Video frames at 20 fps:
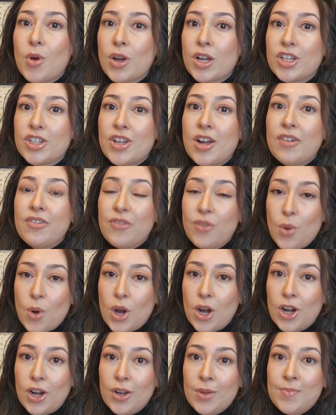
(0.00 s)
the mortgage off
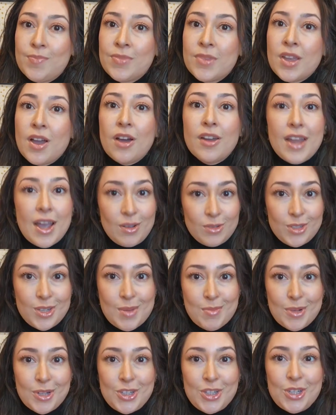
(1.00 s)
for her on house
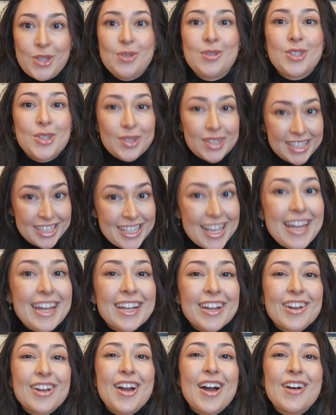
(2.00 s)
number two, so it's
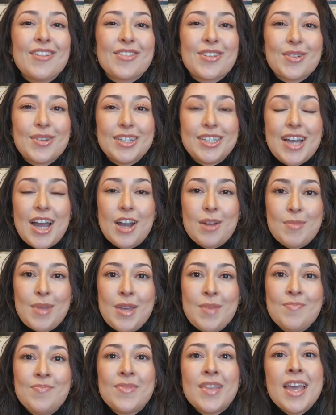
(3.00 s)
setting her up for
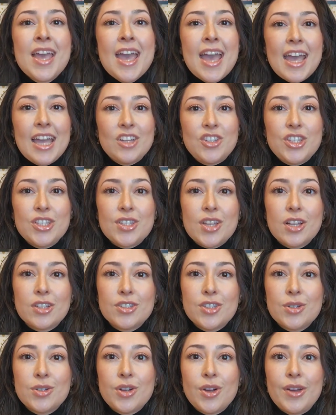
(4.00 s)
retirement. And she's
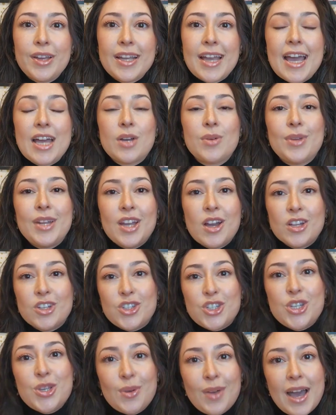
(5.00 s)
also growing equity
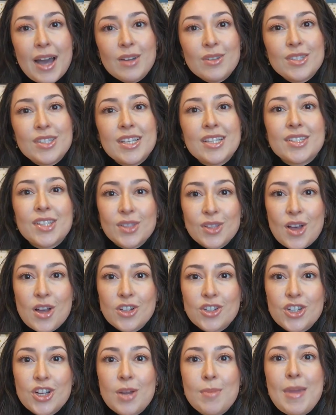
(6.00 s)
on two houses
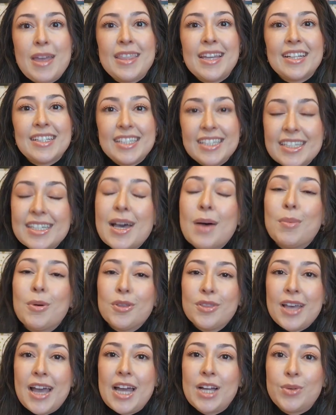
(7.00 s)
long term, and that's
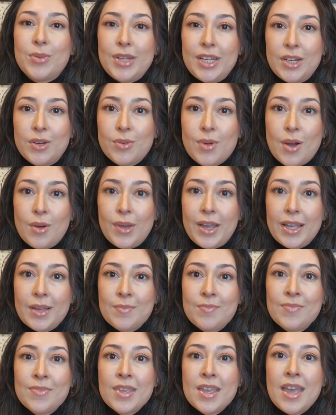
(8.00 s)
double the equity
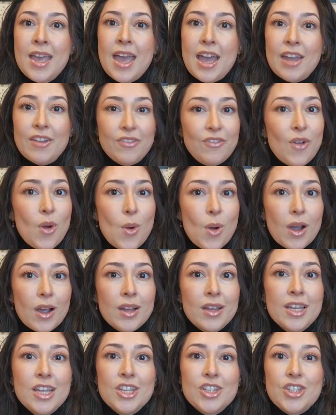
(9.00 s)
growing. And
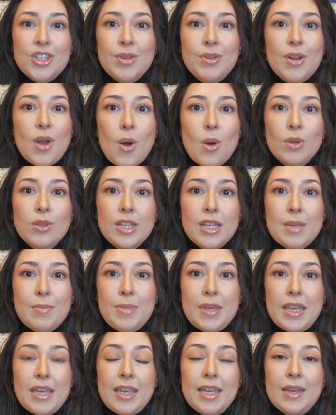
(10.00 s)
four, she would only
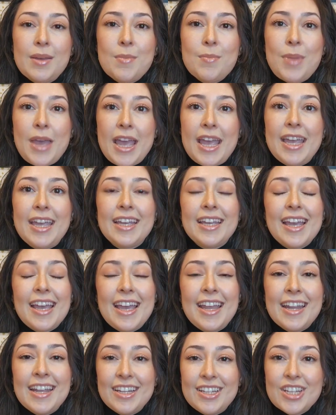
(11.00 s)
be paying
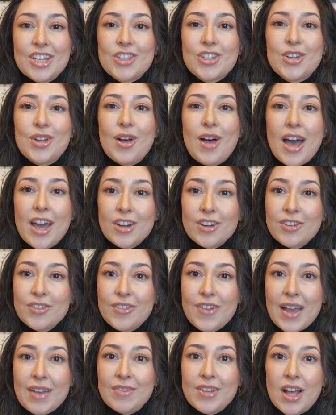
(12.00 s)
an additional
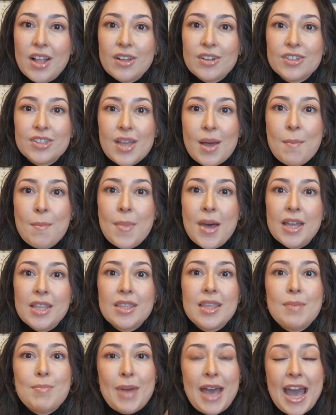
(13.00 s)
$105 a
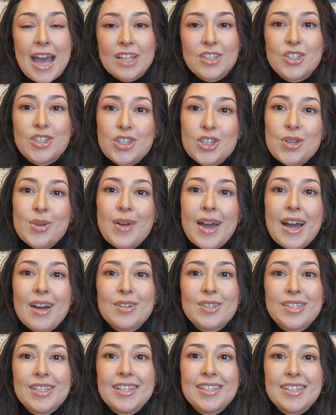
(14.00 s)
month, but has two
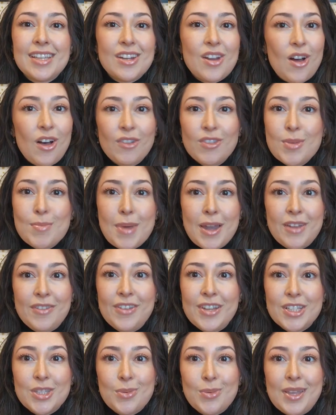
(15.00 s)
houses and all the
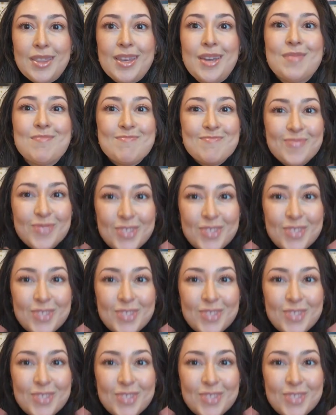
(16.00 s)
benefits with it.